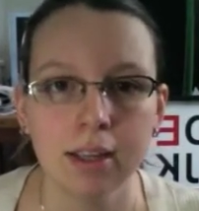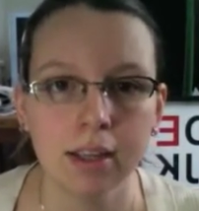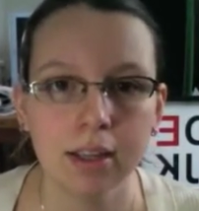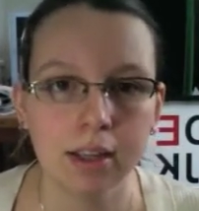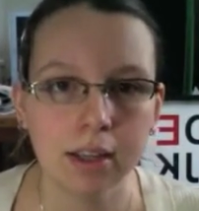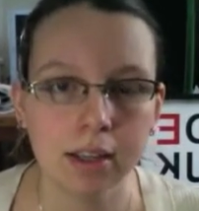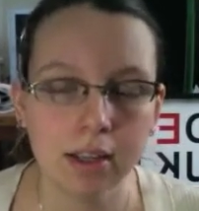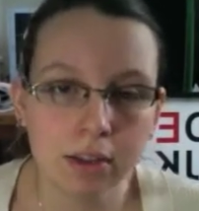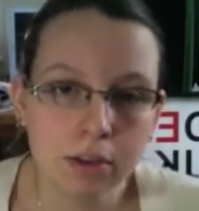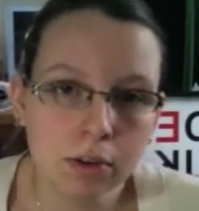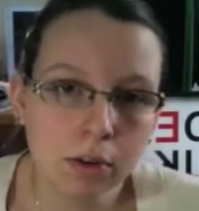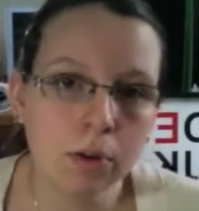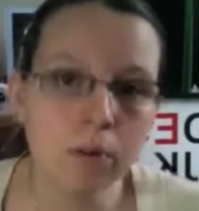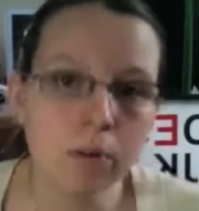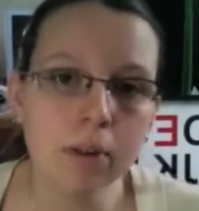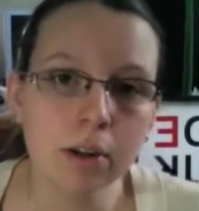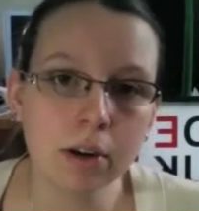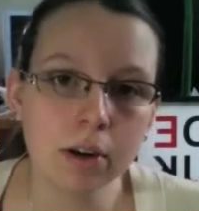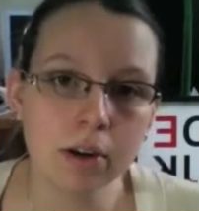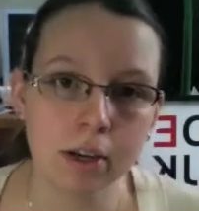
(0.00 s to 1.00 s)
you're
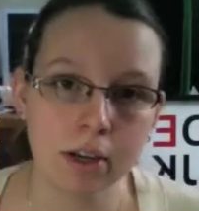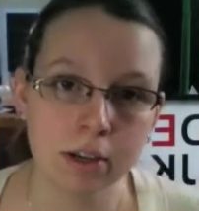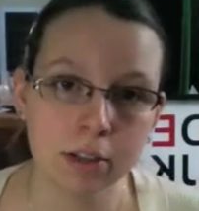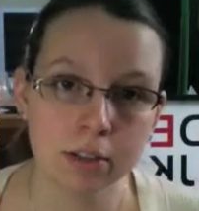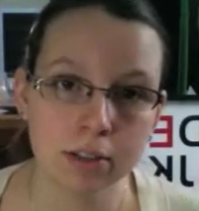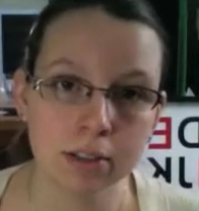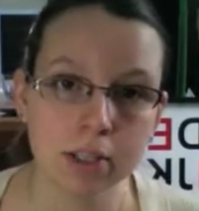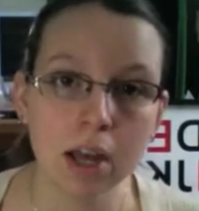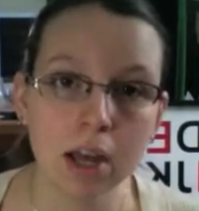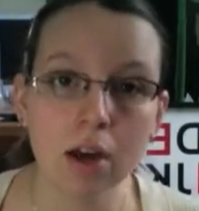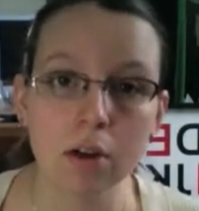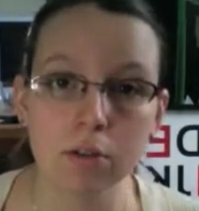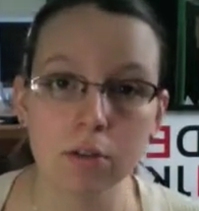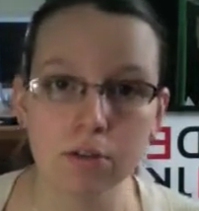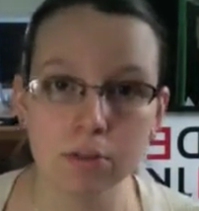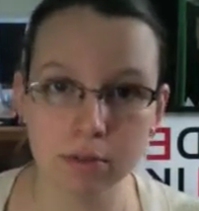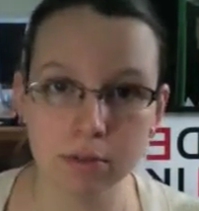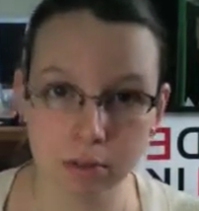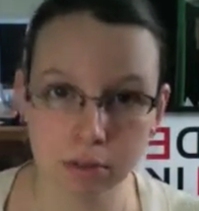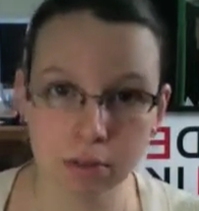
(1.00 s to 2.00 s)
only hurting yourself.
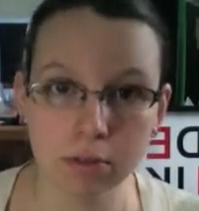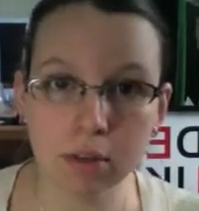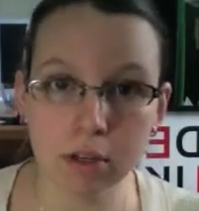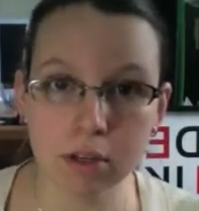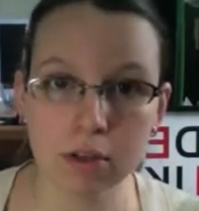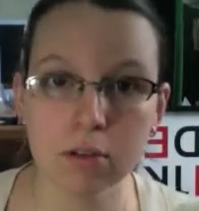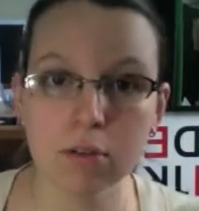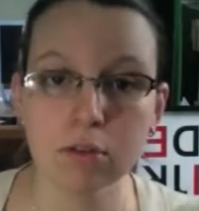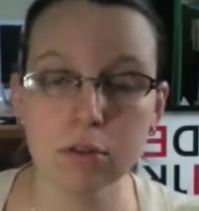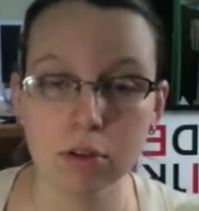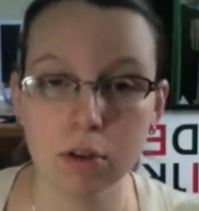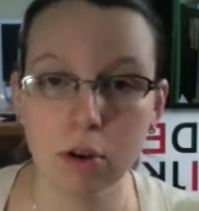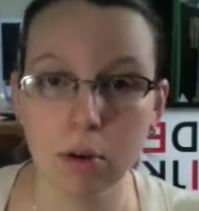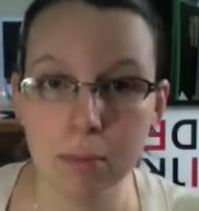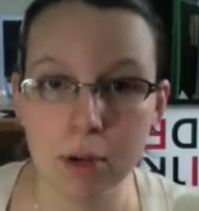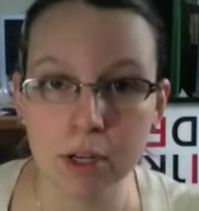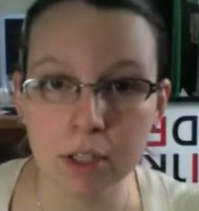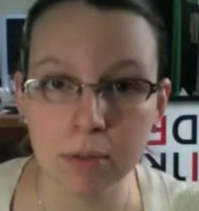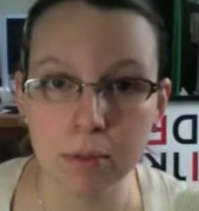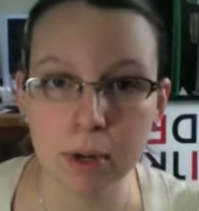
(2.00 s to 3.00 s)
You can do so
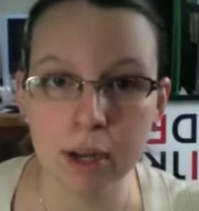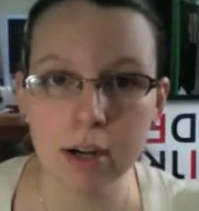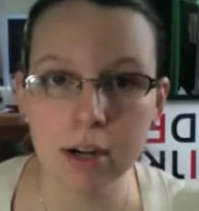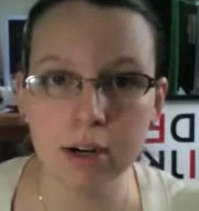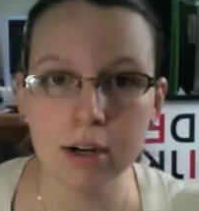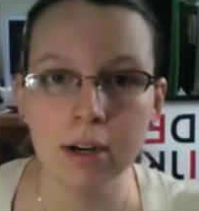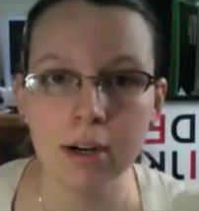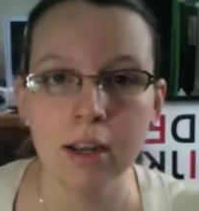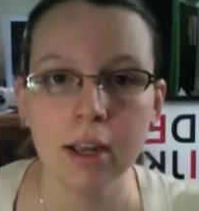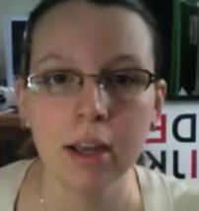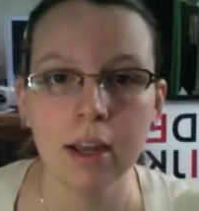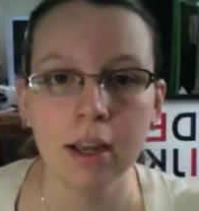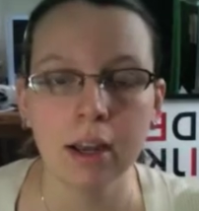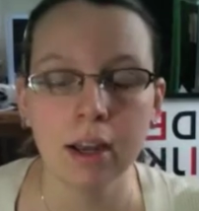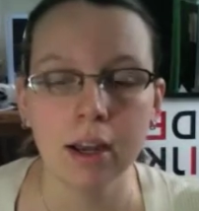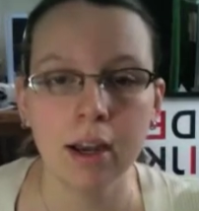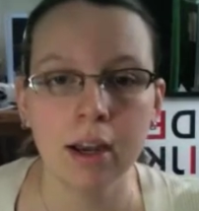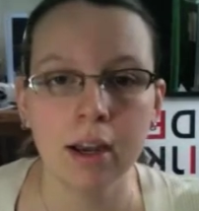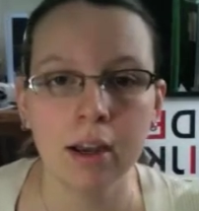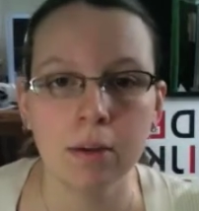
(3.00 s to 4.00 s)
much better.
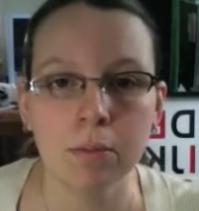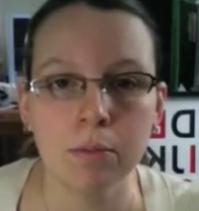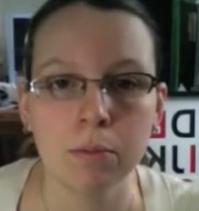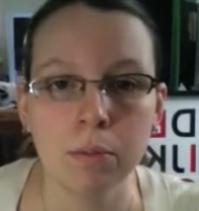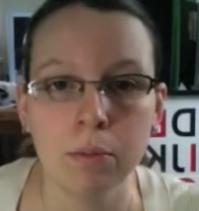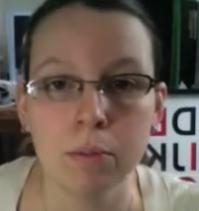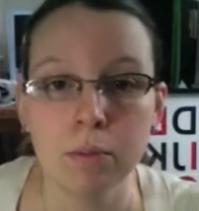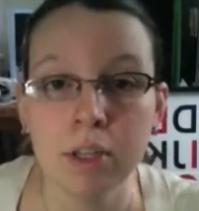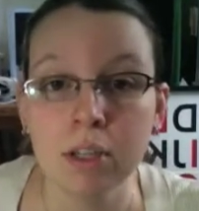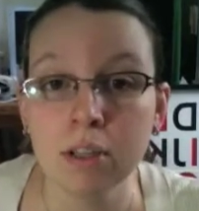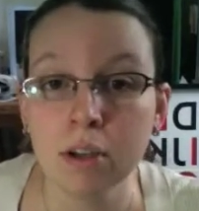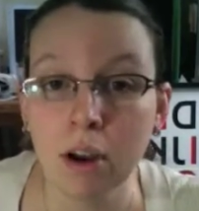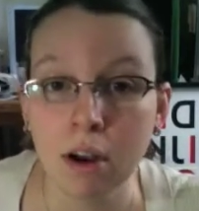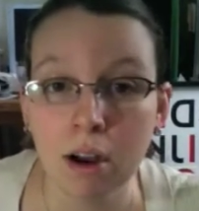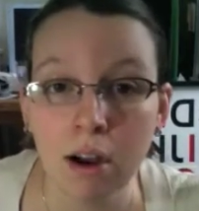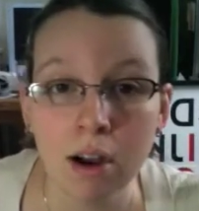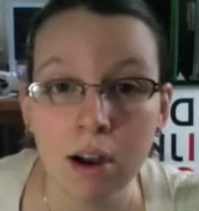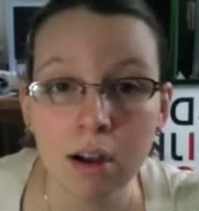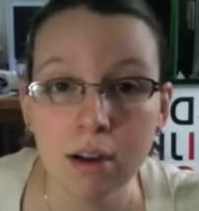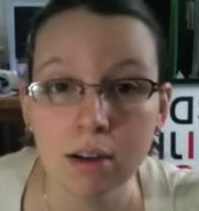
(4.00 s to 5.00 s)
When we
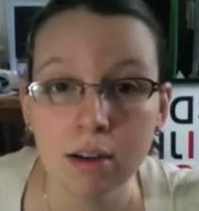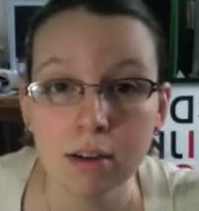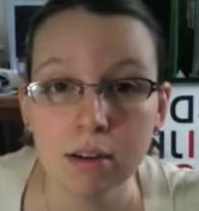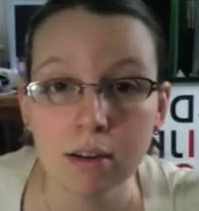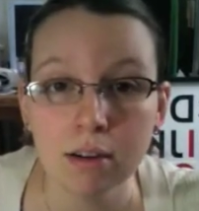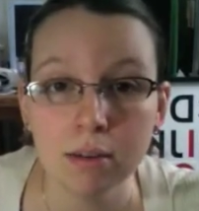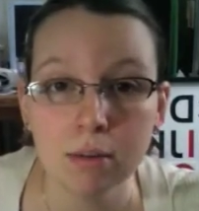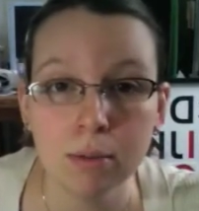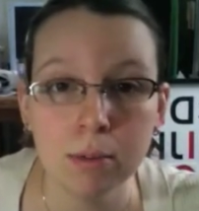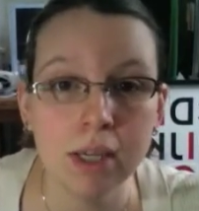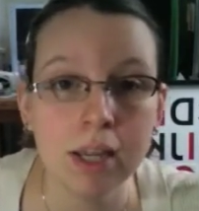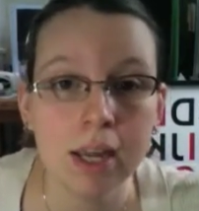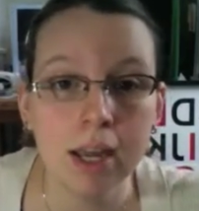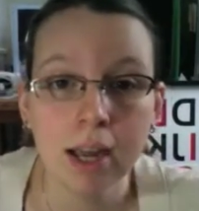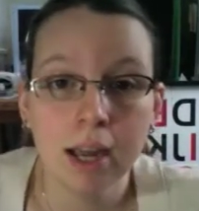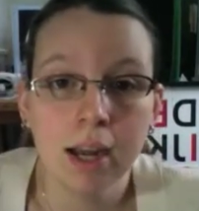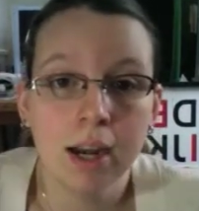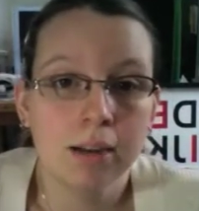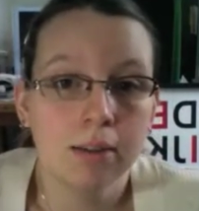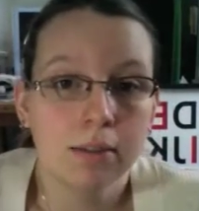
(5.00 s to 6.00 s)
talk, we
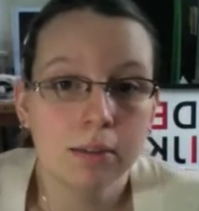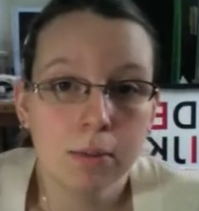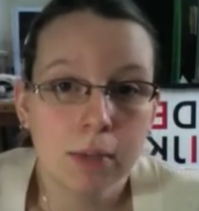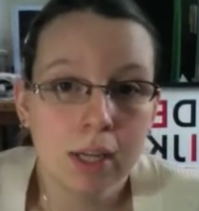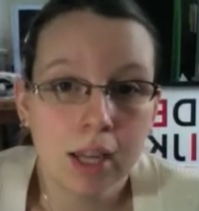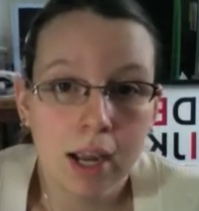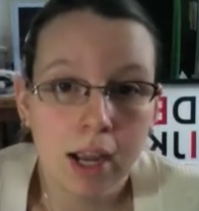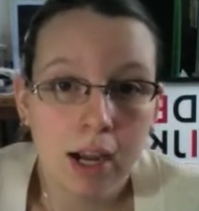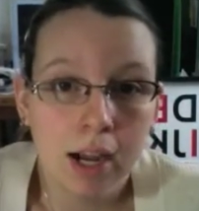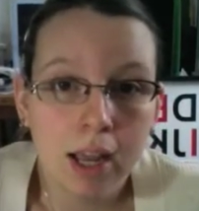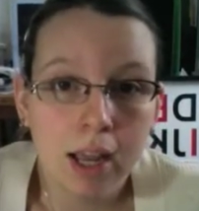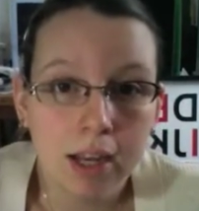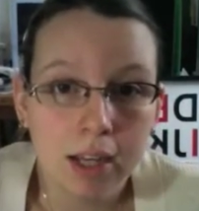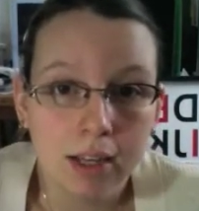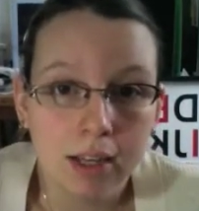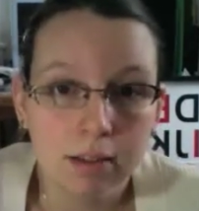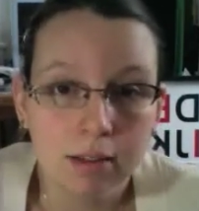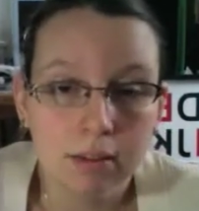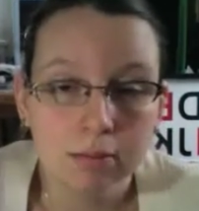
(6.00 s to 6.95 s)
can't edit.